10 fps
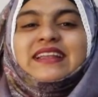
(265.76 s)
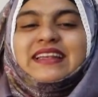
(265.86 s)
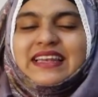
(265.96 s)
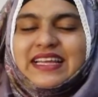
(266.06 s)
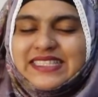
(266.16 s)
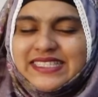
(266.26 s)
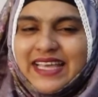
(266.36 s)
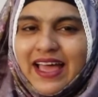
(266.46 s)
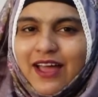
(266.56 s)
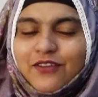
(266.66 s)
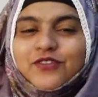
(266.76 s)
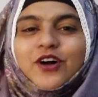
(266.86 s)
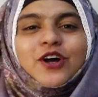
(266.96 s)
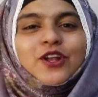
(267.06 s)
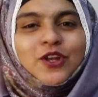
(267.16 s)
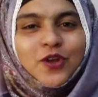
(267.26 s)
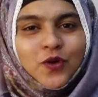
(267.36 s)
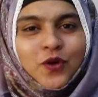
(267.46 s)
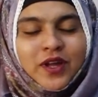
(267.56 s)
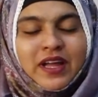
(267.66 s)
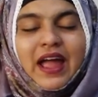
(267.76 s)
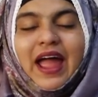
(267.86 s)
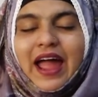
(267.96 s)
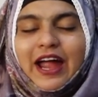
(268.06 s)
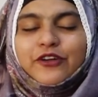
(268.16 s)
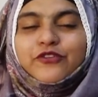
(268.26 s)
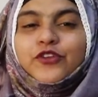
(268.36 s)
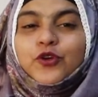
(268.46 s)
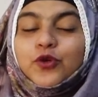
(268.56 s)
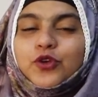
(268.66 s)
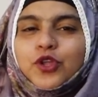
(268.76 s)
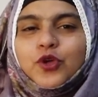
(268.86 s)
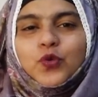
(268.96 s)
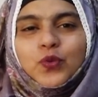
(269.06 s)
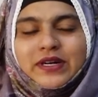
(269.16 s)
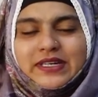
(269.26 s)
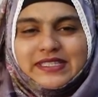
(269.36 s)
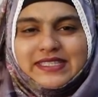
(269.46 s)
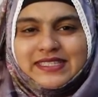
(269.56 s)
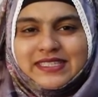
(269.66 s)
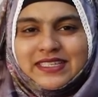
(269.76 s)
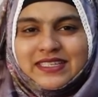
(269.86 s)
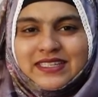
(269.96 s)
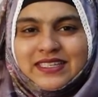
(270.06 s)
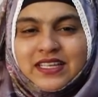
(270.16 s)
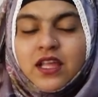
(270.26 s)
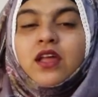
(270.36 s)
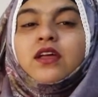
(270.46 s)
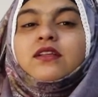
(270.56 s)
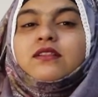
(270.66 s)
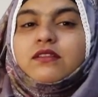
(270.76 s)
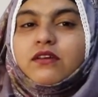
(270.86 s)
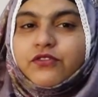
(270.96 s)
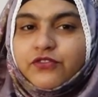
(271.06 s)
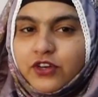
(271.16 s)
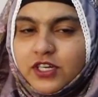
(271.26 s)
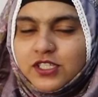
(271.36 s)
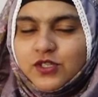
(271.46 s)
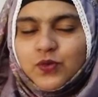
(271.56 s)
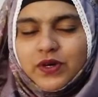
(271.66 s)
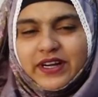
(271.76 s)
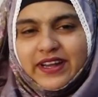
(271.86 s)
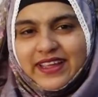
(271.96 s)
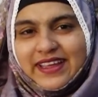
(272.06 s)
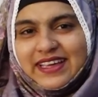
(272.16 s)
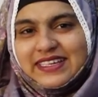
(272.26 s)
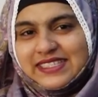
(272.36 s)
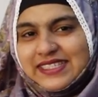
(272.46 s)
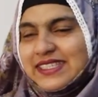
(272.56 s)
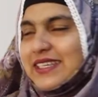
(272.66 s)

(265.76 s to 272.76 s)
Let's have a look at few new words. The first word is